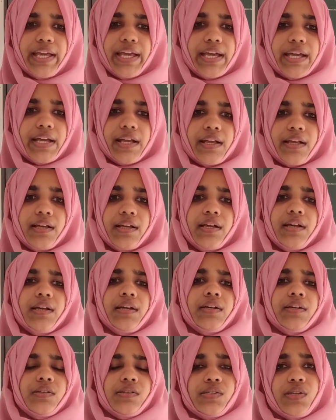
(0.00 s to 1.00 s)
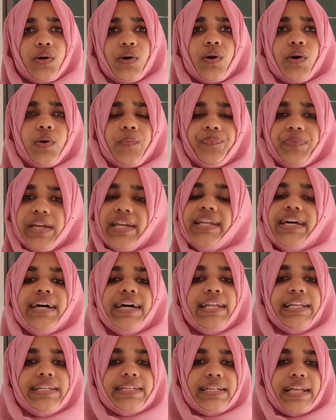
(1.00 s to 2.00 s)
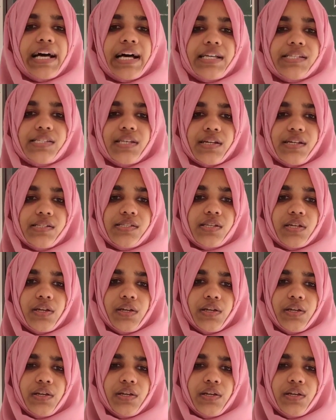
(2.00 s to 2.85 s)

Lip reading: Okay, so in earlier classes